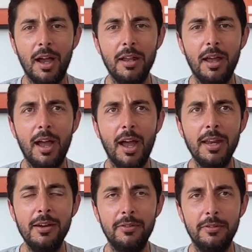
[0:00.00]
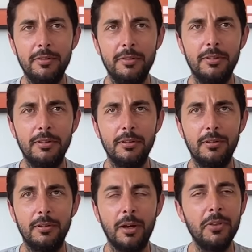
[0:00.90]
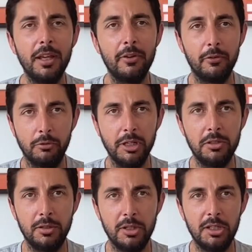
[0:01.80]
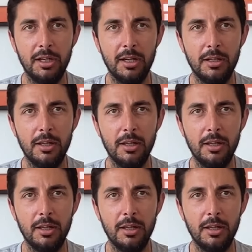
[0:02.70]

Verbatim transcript: I, I never, I don't think I've ever researched it.